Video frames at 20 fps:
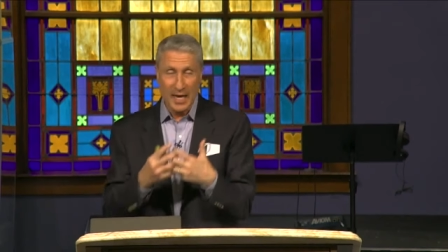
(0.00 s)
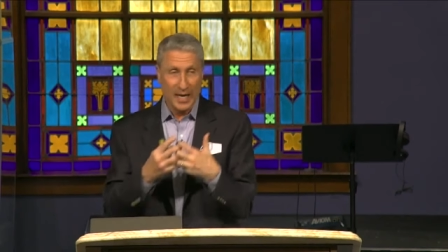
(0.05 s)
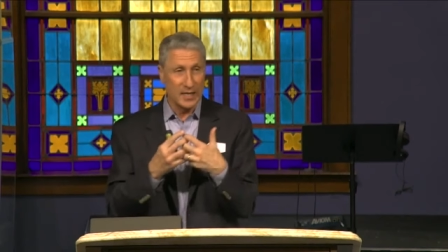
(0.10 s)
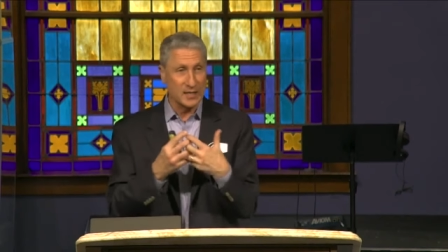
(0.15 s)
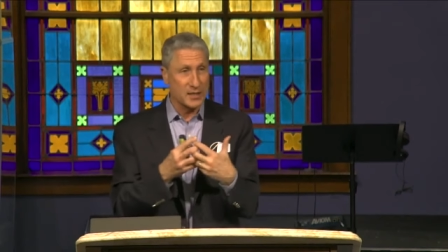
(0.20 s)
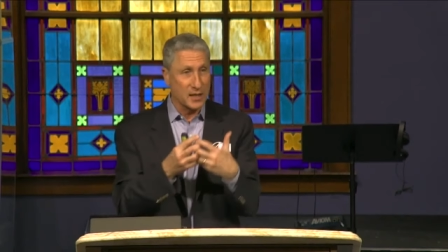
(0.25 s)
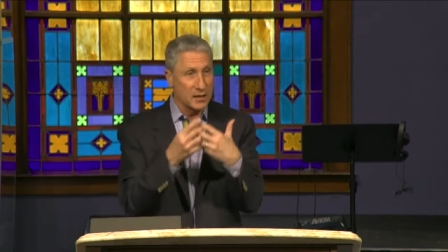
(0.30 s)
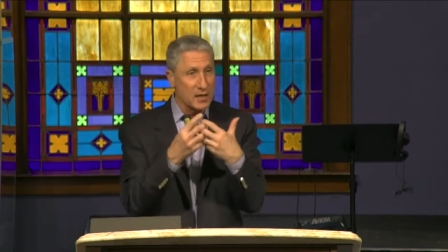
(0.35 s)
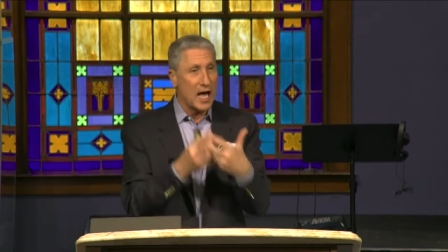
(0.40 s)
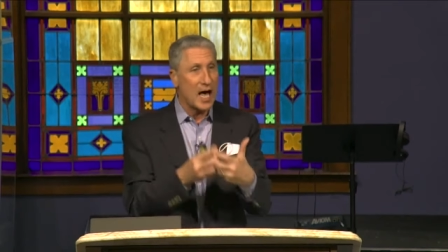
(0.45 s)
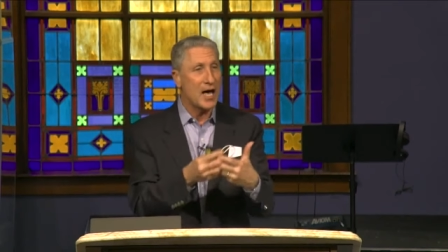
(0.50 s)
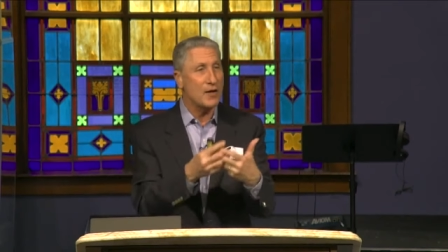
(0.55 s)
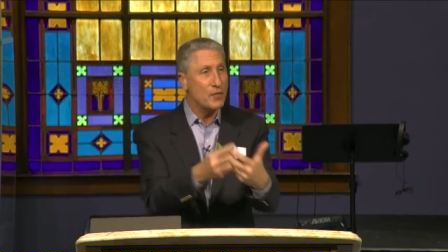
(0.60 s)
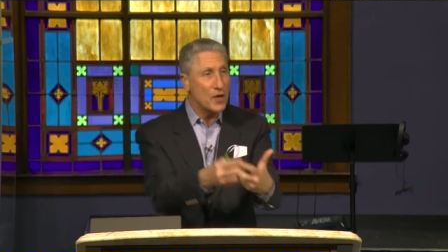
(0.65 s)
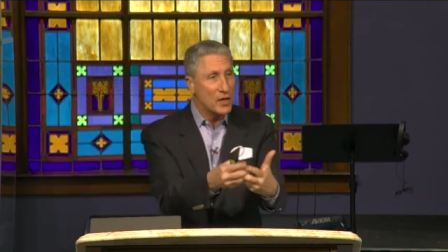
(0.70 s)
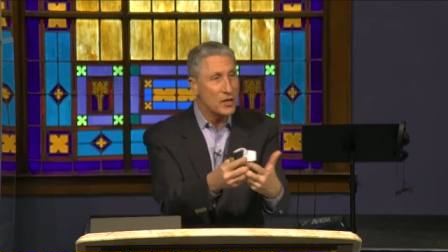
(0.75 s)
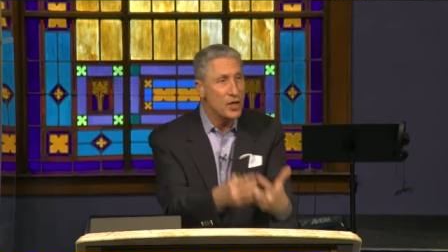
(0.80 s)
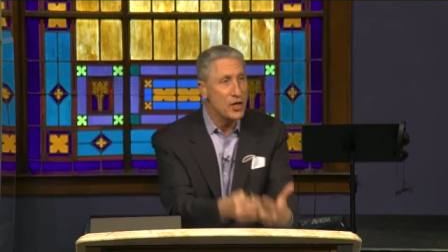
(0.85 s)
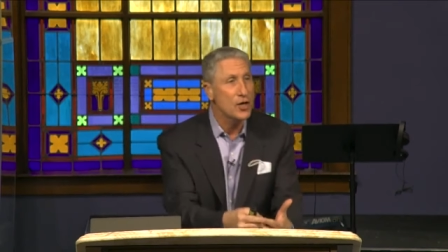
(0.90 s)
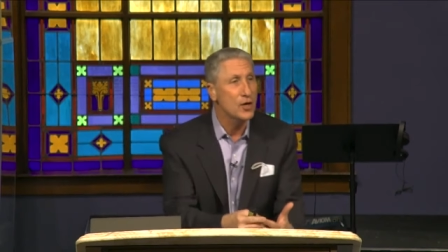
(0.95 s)
is alive
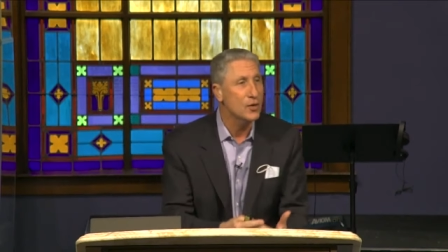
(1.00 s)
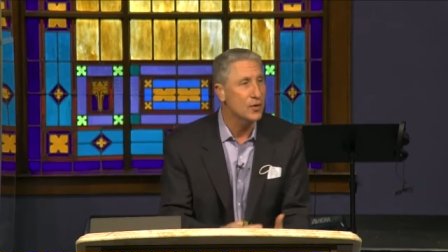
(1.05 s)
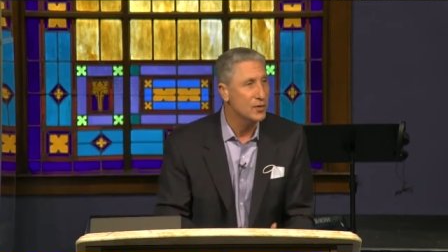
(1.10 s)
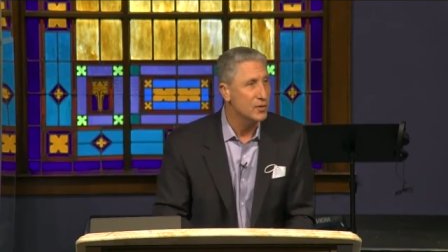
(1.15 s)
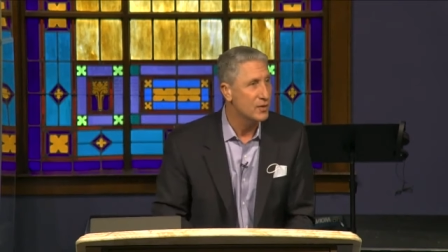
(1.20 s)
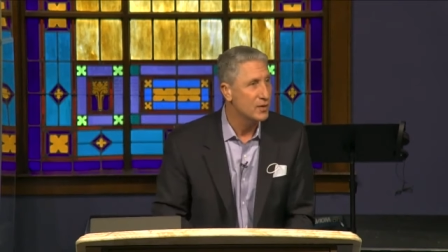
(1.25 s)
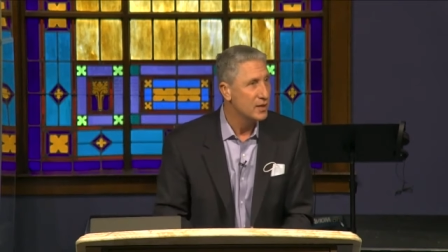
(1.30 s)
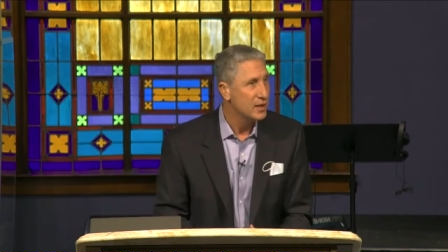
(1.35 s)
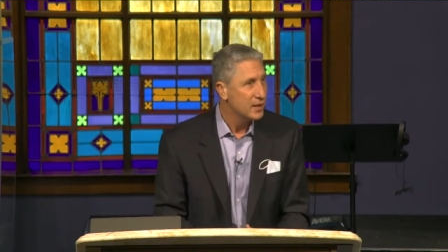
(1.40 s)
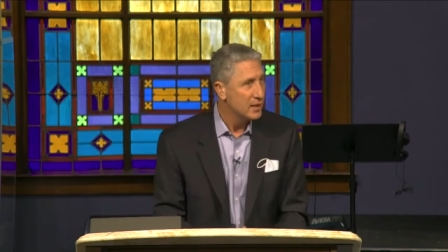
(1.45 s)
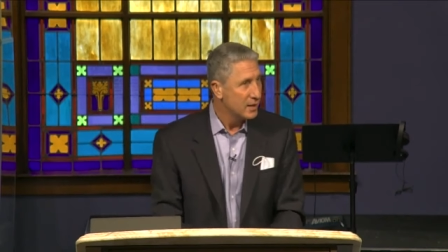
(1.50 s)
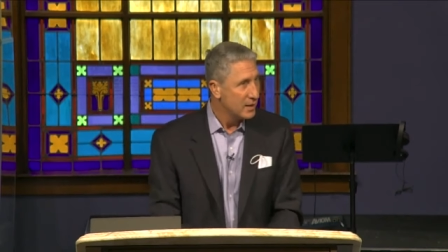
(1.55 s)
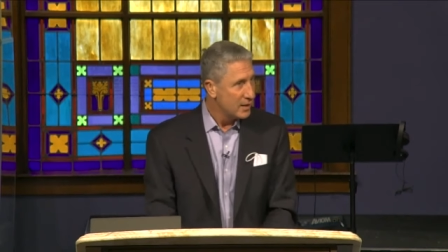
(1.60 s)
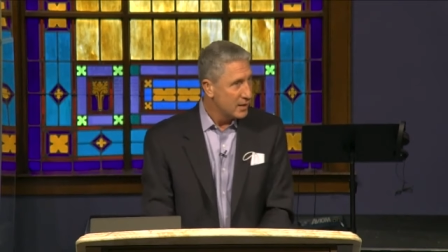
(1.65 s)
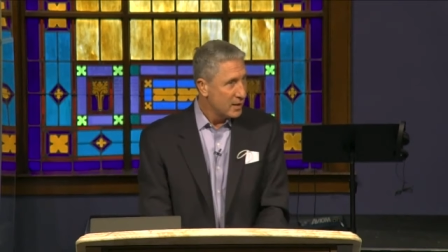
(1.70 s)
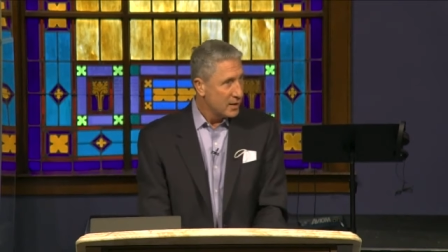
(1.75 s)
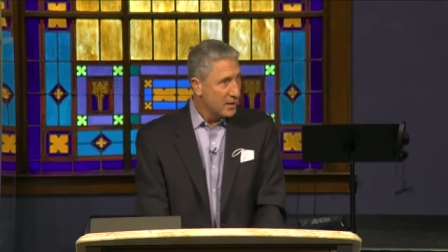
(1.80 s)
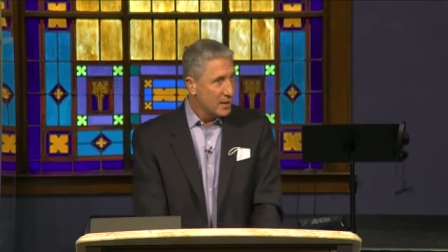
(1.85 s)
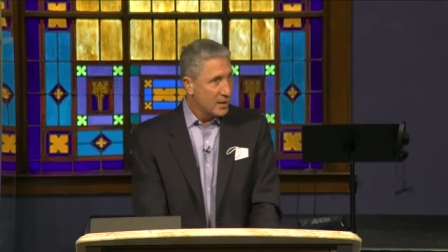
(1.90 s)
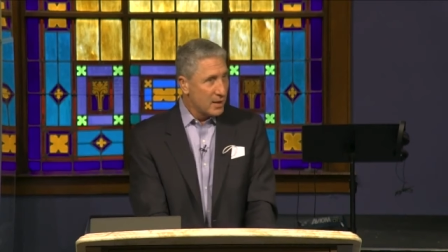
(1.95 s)
in you.
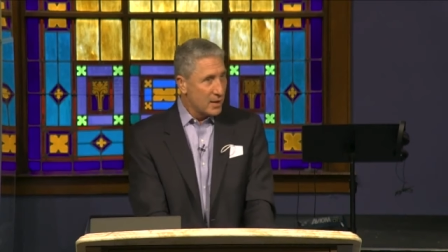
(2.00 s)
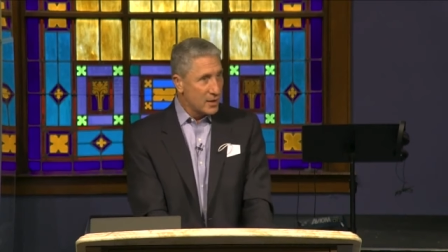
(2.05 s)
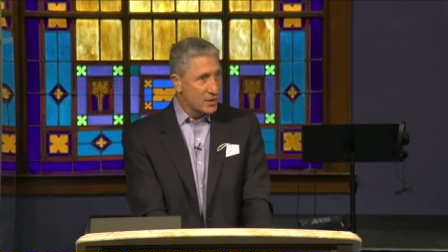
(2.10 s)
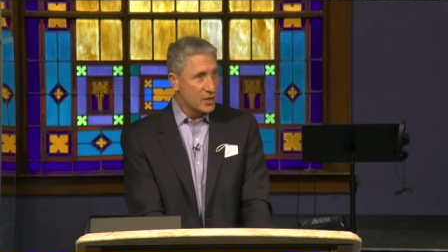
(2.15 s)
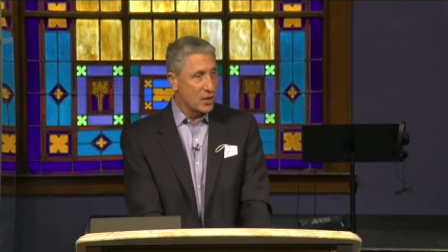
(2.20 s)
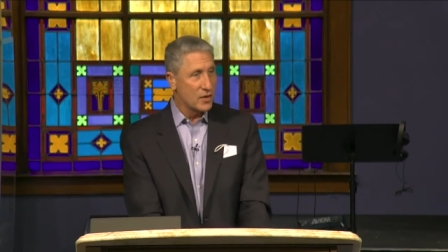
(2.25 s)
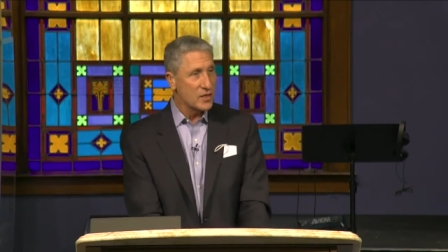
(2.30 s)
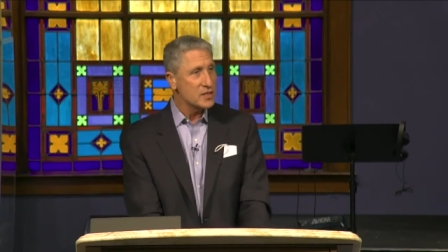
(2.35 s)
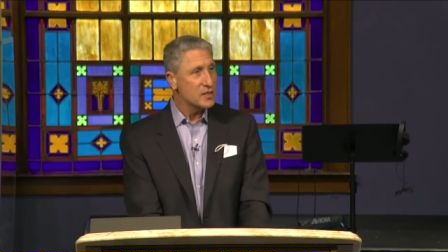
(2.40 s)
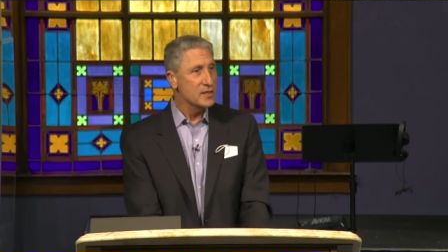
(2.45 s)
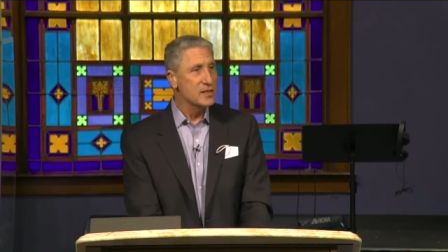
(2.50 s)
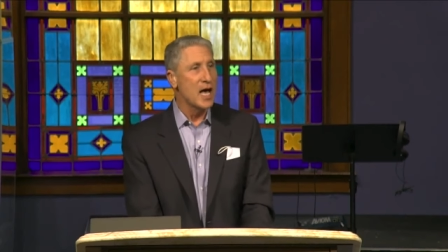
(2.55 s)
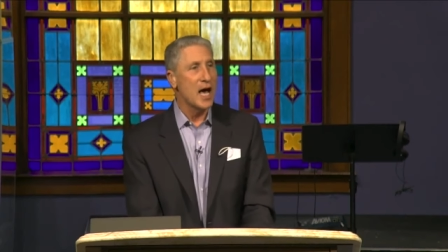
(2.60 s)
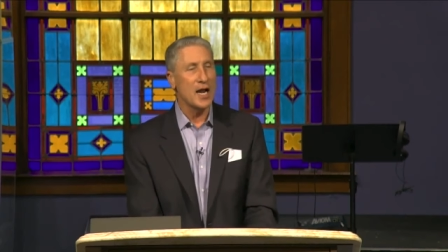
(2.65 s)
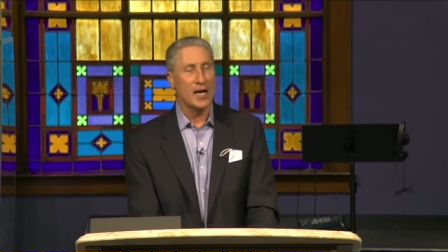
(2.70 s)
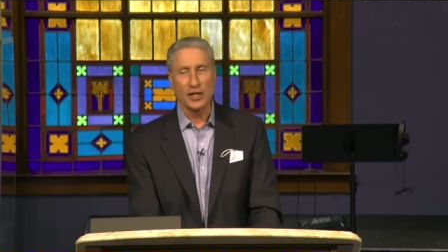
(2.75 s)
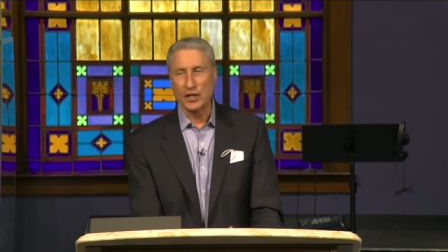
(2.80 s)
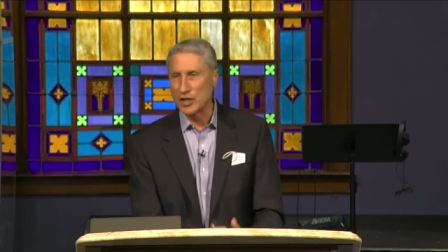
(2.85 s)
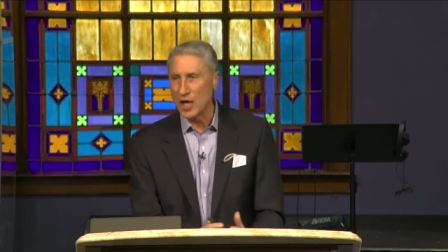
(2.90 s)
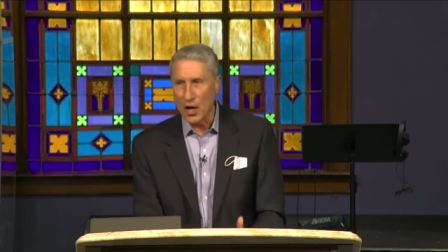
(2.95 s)
So this is
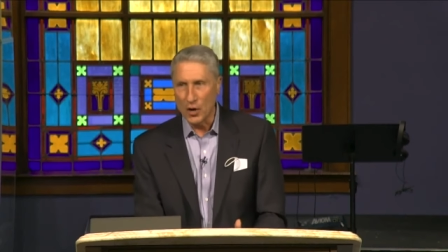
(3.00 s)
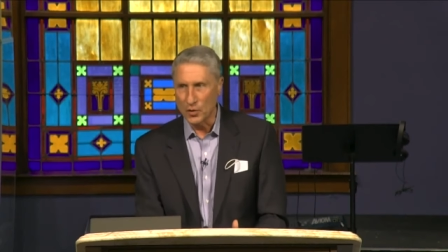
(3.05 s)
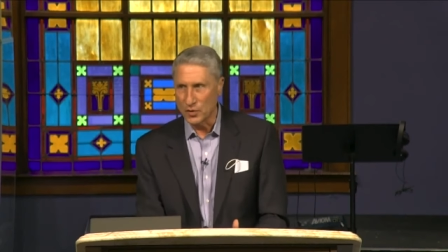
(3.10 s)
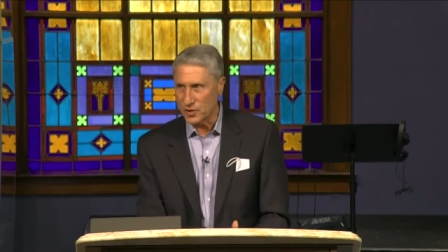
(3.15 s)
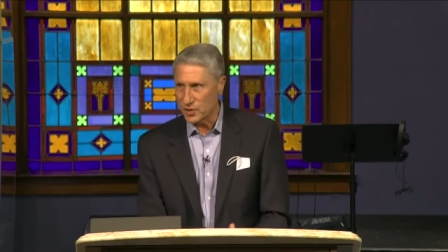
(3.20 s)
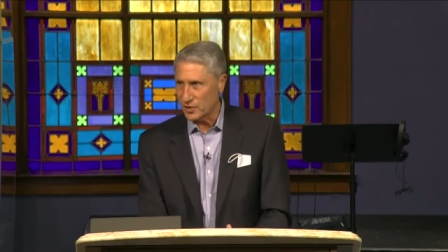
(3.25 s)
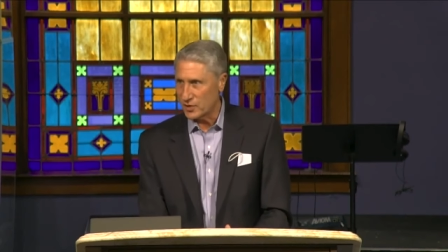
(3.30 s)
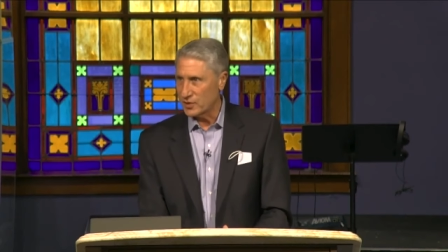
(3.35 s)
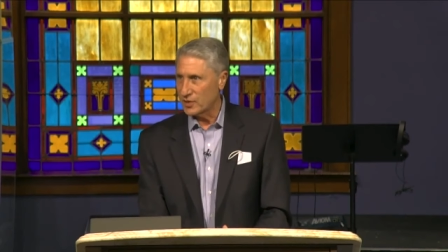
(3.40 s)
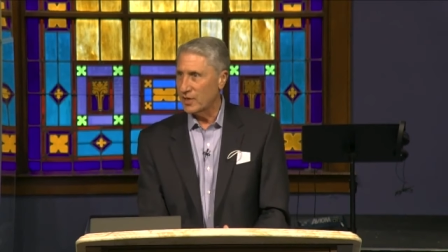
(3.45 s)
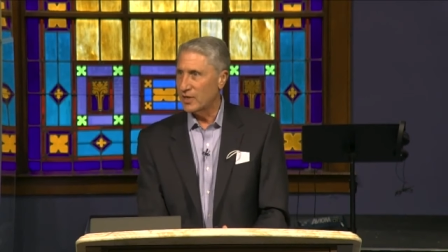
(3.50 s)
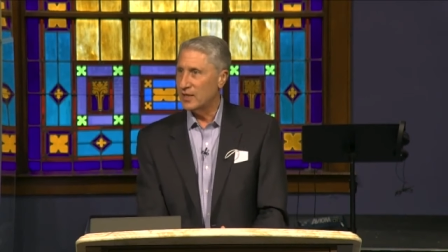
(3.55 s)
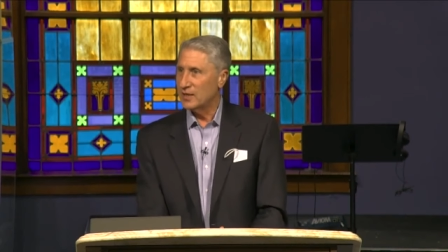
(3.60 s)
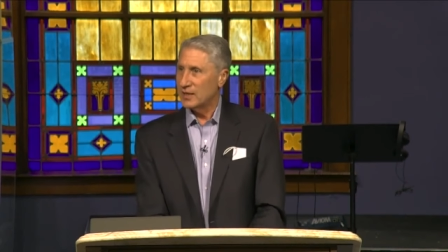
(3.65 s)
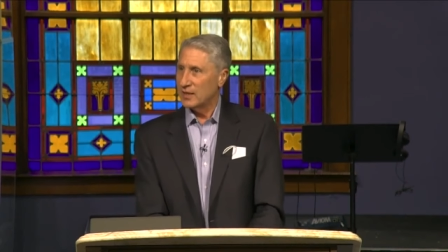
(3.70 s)
not a ghost.